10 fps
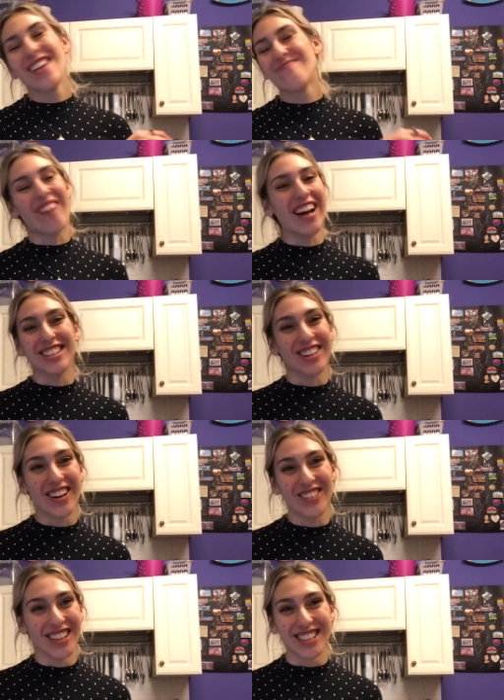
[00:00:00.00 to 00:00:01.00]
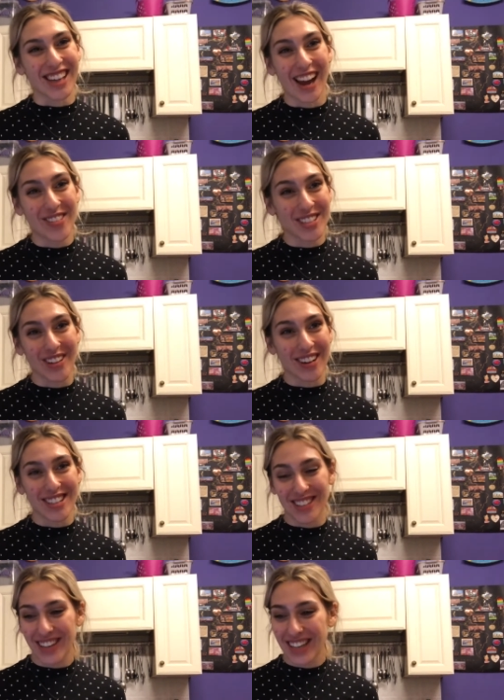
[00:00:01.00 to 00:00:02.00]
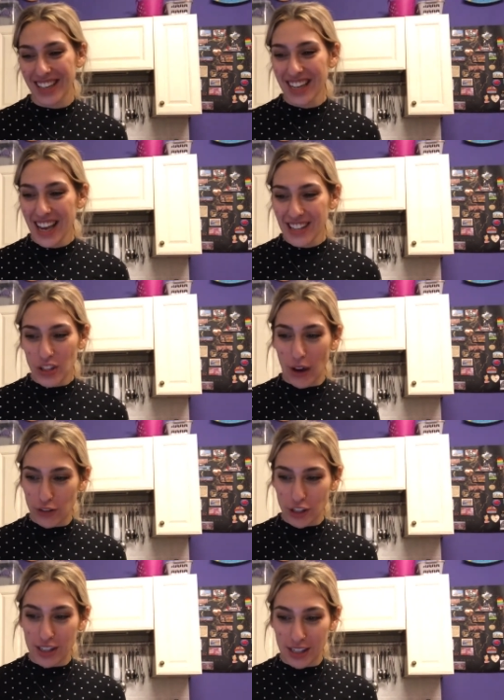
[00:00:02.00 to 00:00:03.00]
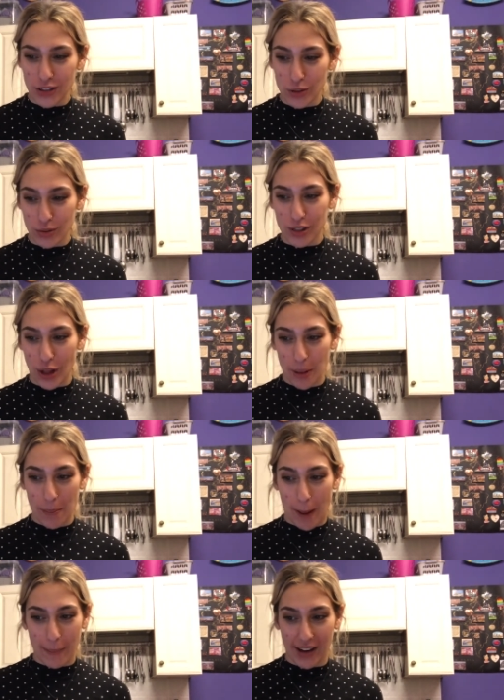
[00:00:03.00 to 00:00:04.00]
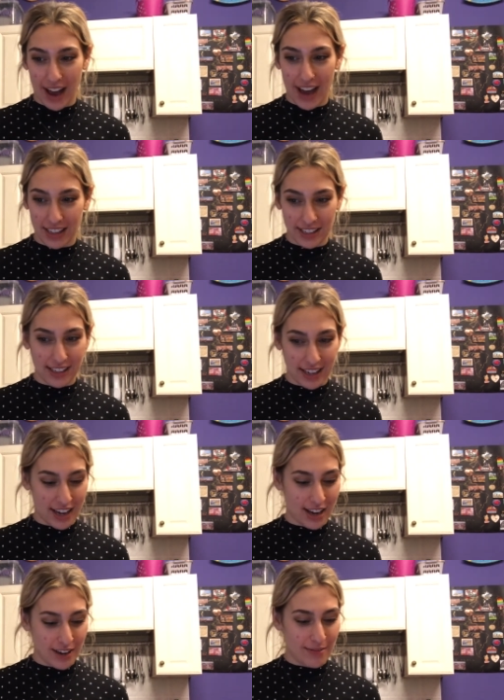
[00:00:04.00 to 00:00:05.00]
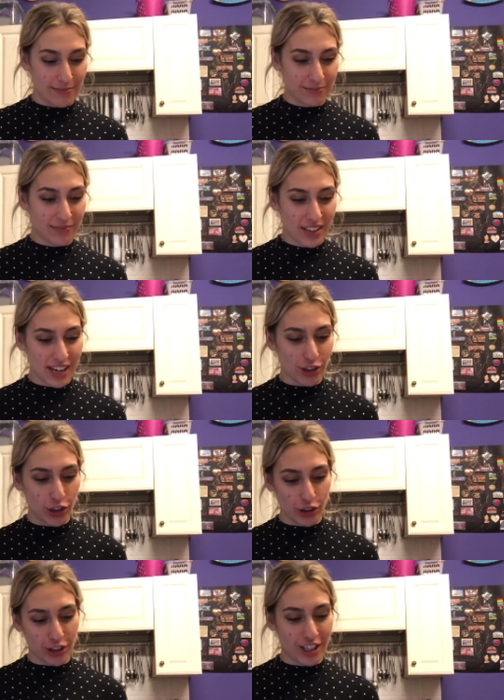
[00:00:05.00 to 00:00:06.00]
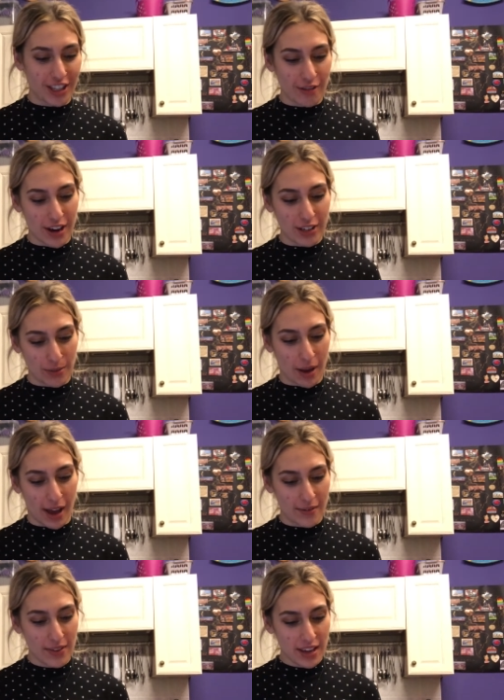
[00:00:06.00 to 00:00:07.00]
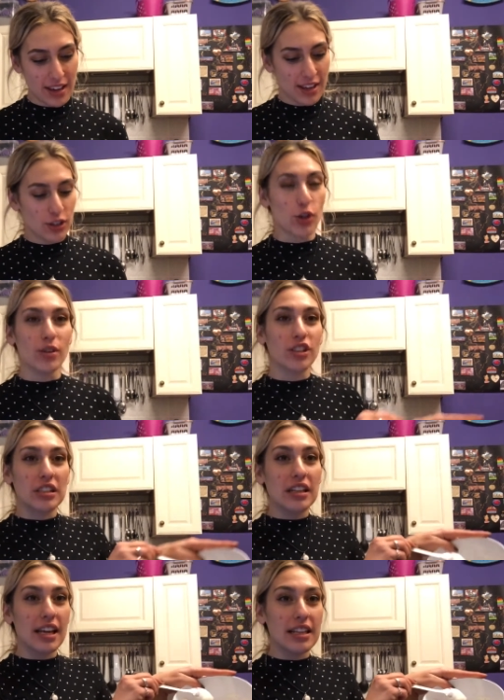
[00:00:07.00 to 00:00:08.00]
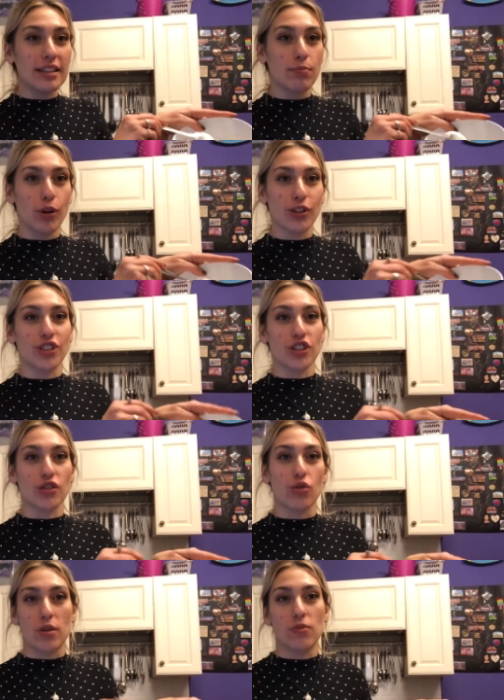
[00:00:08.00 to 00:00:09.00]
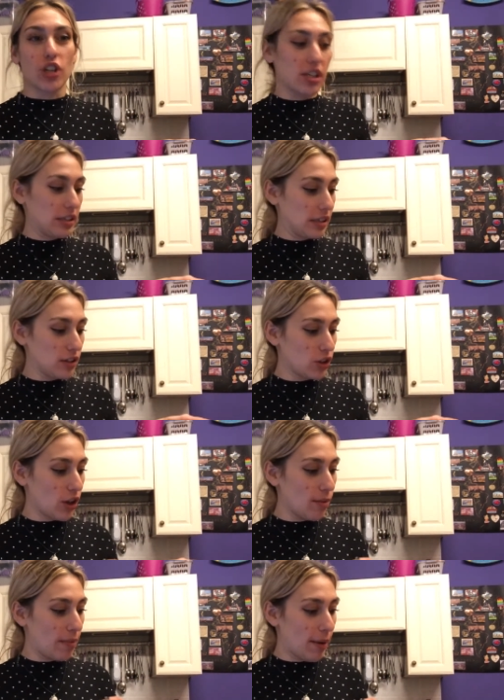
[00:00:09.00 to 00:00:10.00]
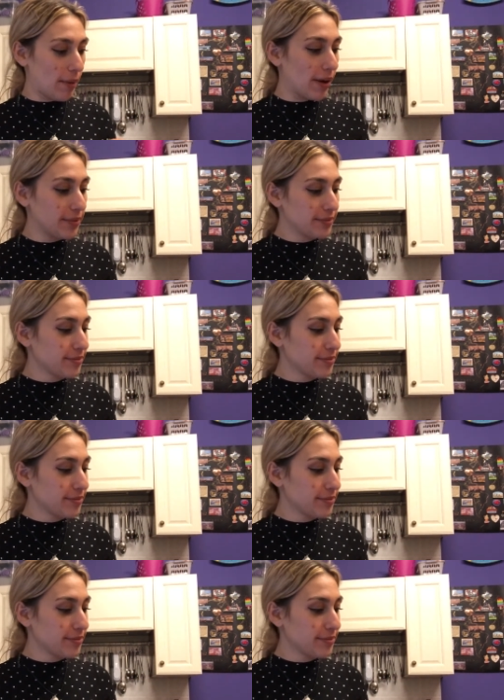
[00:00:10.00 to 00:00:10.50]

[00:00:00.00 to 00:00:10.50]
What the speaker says: but I don't have any chives to add to it. So I've just seasoned with salt and pepper as instructed in the recipe. So it's in this bowl is just cream cheese, salt and pepper.